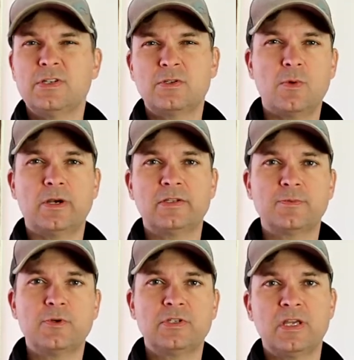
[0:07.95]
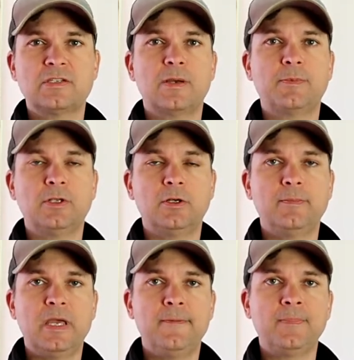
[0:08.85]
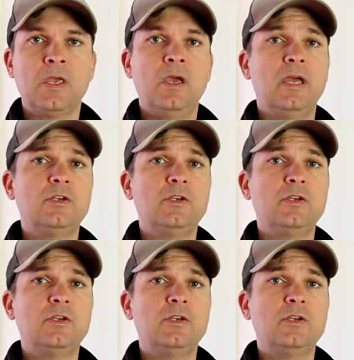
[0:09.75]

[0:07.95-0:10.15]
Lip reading: you just want to spruce things up a little bit